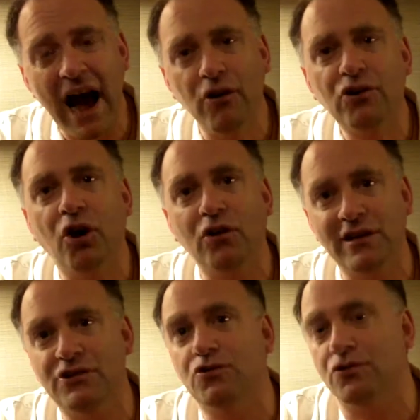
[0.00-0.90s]
Our goal
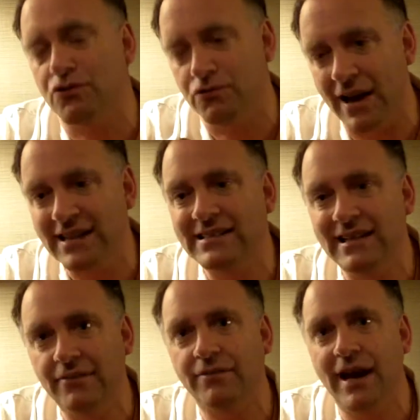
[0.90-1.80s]
is to address
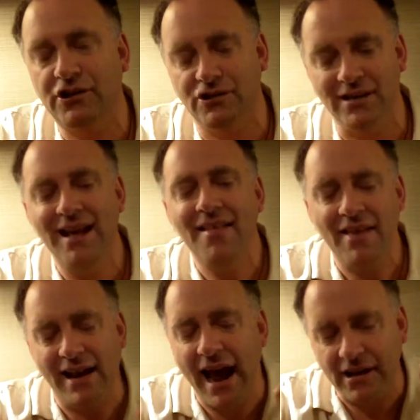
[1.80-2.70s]
the infection
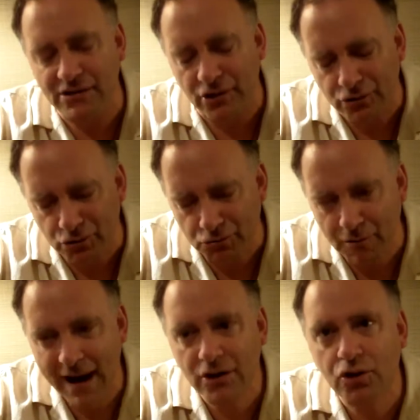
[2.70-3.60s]
that has a
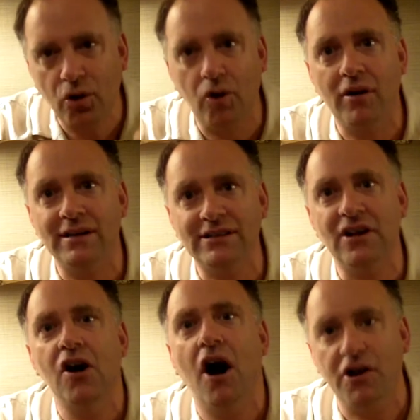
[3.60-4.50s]
direct cause
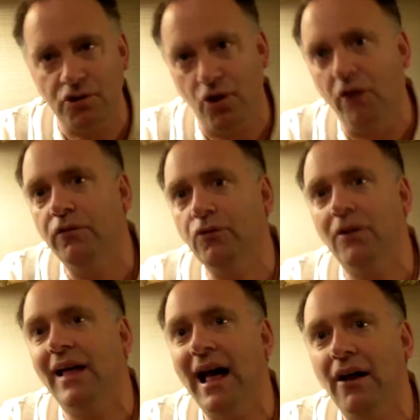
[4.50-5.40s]
on your
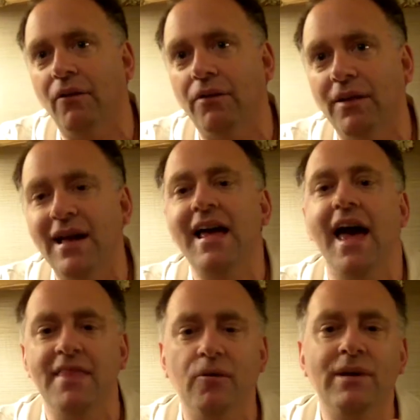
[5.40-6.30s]
overall health,
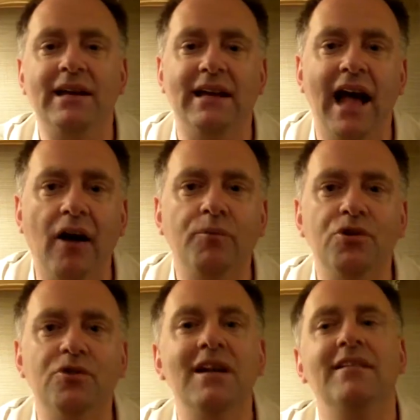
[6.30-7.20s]
and then we can help
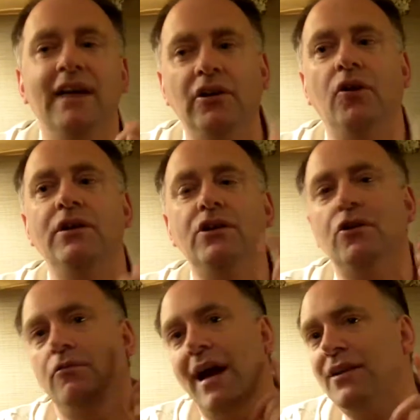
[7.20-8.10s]
you not only
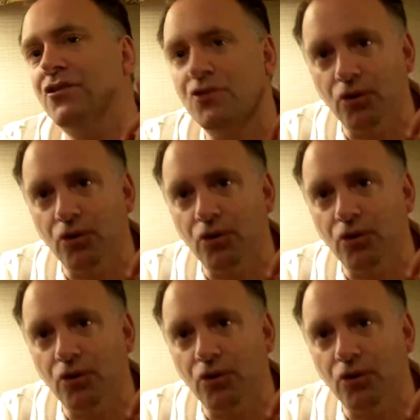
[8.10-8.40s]
correct